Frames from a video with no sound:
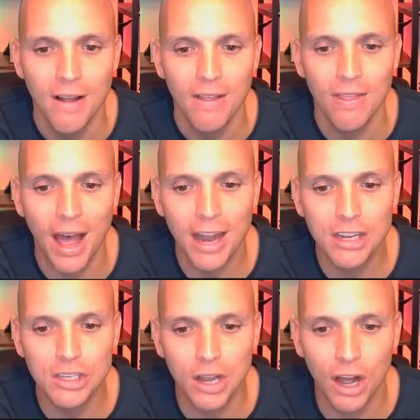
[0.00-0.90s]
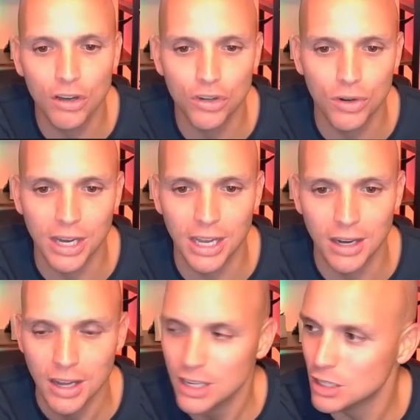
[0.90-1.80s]
That is ushering in
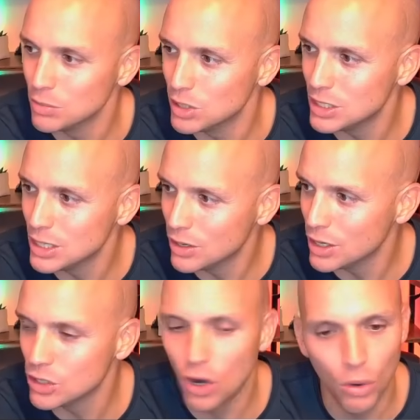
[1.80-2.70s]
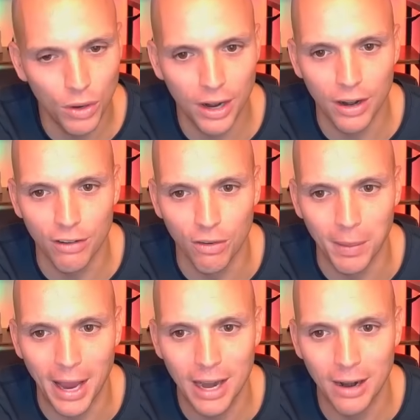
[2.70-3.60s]
some serious cold air here from
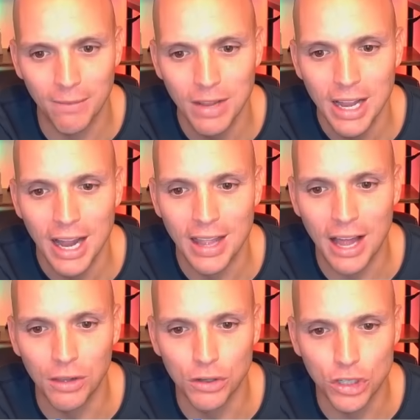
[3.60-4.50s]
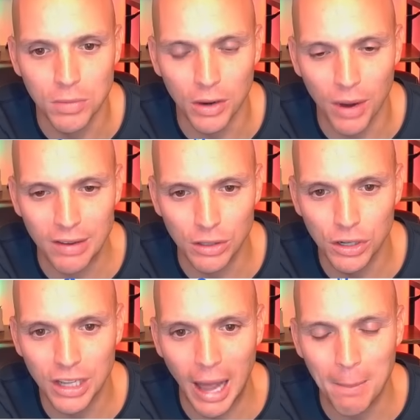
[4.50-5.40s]
Canada, and that looks to be arriving.
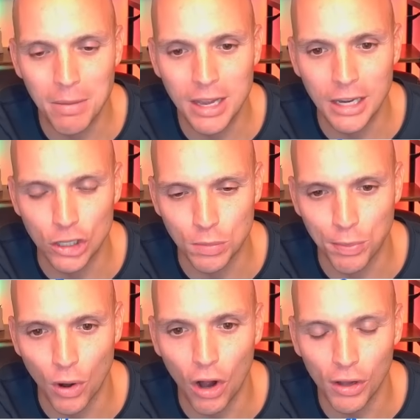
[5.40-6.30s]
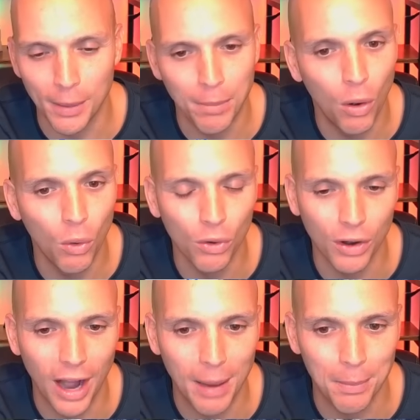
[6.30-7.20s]
Look at that big, sprawling
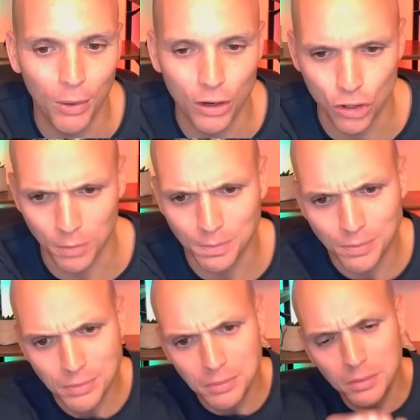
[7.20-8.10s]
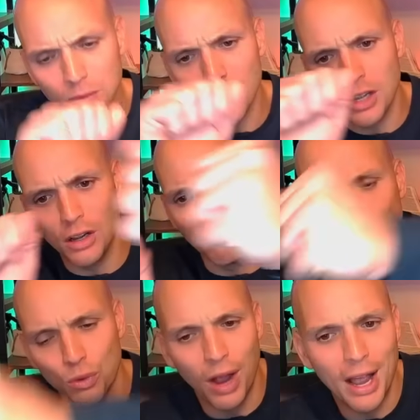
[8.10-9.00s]
polar high pressure.
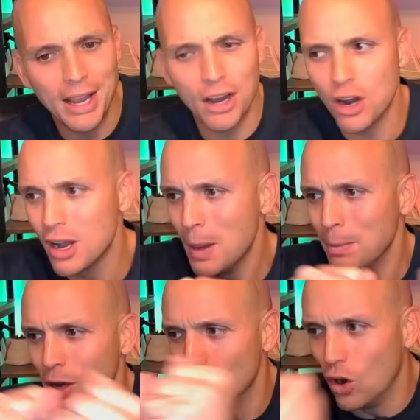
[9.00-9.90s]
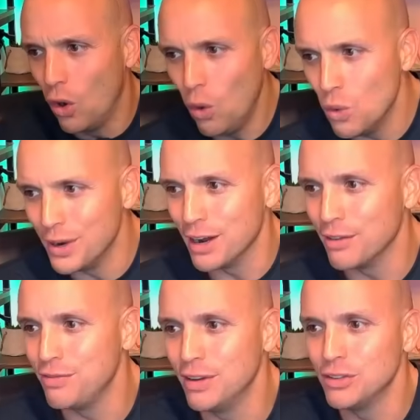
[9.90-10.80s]
Dry air, but cold air
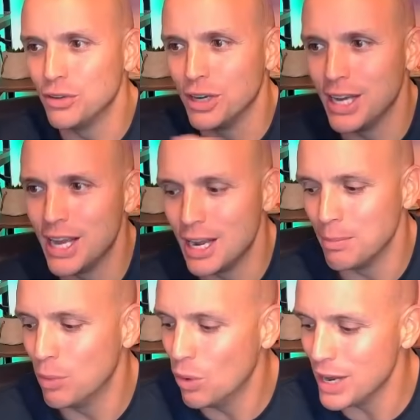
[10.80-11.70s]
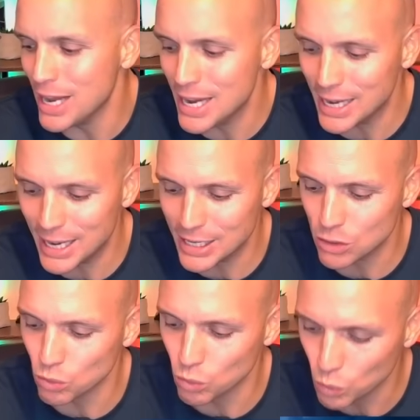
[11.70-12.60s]
filtering in, and boy, it gets
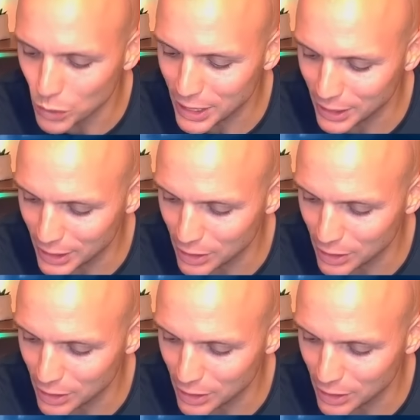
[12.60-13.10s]
really,